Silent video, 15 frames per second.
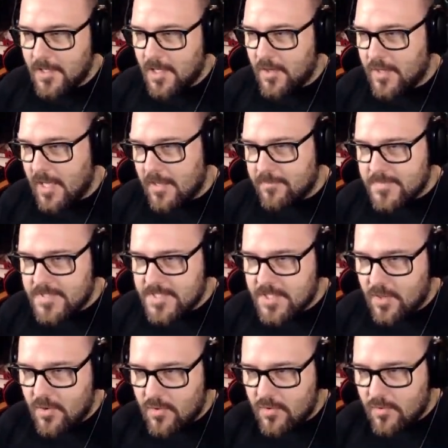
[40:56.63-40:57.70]
Okay,
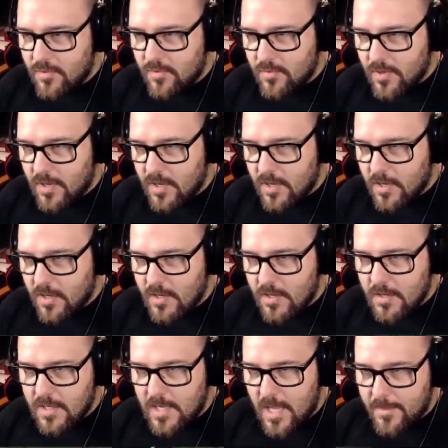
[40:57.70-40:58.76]
so uh,
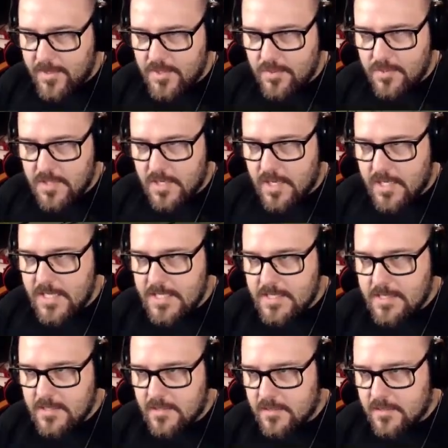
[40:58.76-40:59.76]
it happened during the night,